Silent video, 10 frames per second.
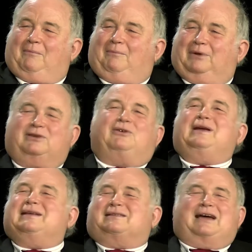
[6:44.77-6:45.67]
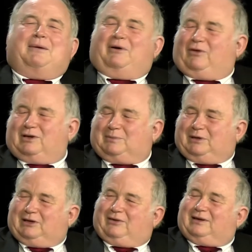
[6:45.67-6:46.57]
but during this time, I've always been
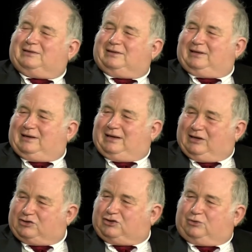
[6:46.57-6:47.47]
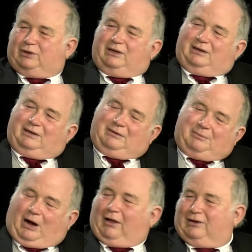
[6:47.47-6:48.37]
interested in history and in
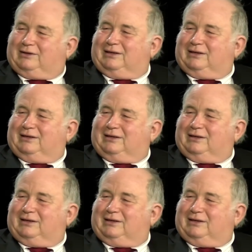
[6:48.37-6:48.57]
politics